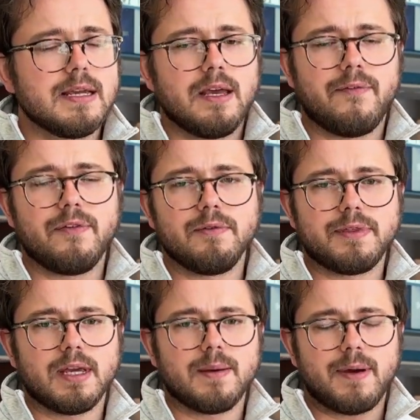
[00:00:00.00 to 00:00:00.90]
If you
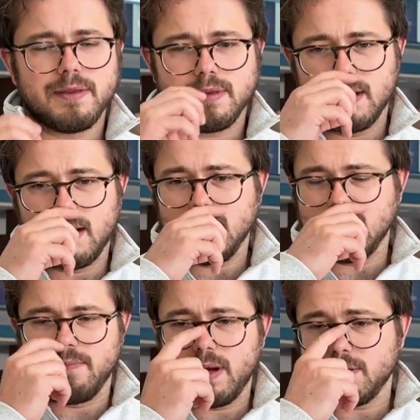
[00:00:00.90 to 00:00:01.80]
think about the
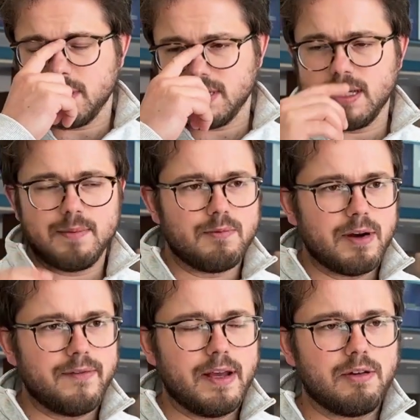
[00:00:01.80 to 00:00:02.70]
Meristem,
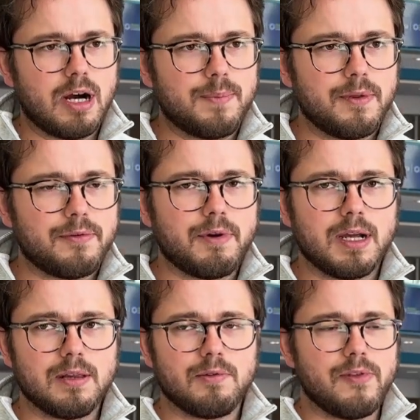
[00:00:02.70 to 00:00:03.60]
Revline Hopper
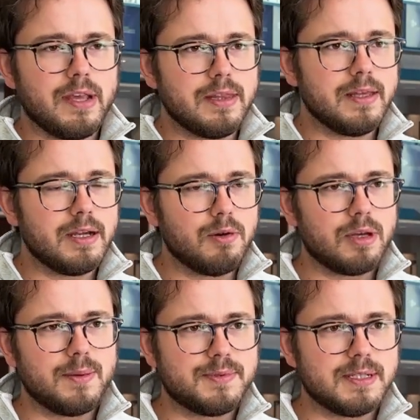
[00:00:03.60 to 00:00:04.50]
Throttle, or the Indigo
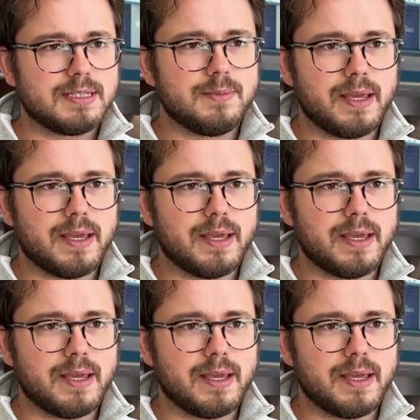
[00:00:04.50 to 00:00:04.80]
Clip system,